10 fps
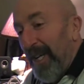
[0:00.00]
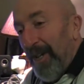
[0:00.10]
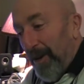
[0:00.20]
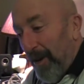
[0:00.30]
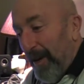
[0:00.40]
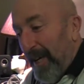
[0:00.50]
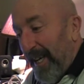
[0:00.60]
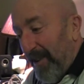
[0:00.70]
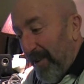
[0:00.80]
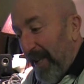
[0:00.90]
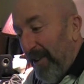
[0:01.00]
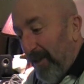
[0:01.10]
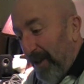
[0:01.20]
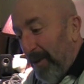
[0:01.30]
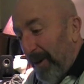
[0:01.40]
sure, it's, it's
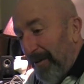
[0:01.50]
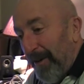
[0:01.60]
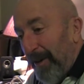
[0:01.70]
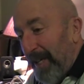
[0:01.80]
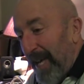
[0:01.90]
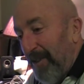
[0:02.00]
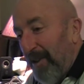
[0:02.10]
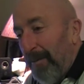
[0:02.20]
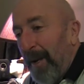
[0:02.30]
a little rough around the edges,